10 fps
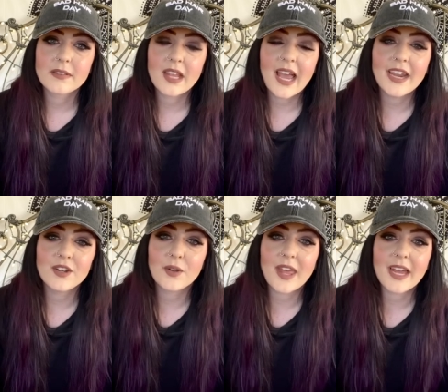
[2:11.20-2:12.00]
I
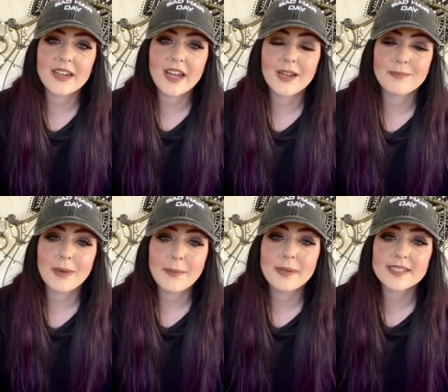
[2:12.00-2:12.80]
know that um,
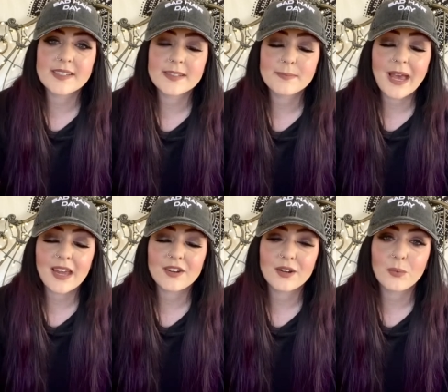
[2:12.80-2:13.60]
my business
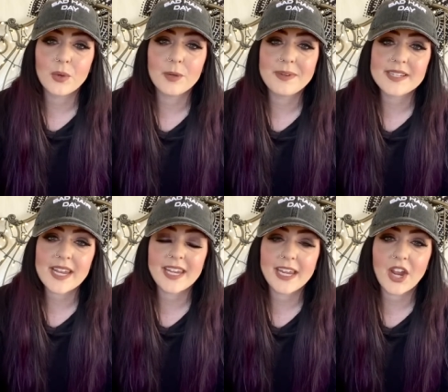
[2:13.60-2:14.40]
matter will be
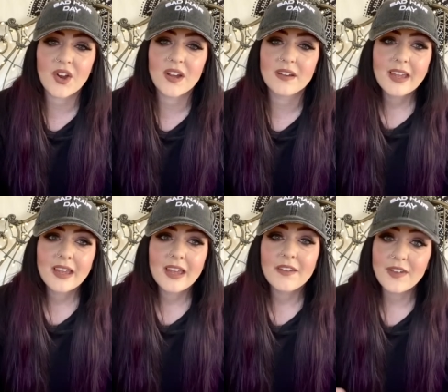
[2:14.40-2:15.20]
taken care of
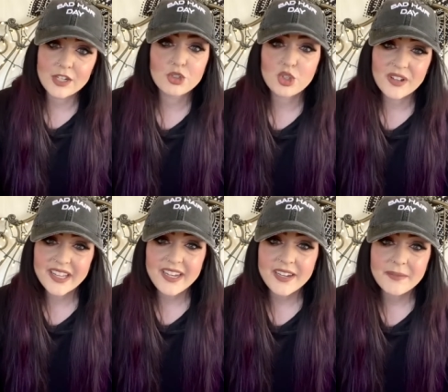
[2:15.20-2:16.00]

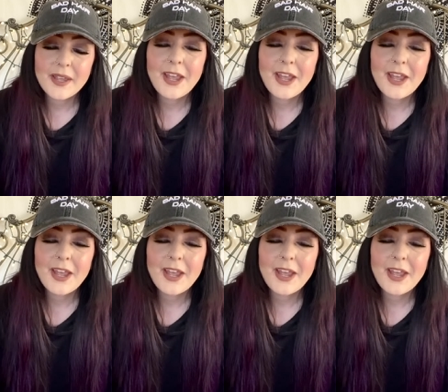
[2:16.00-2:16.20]
eventually.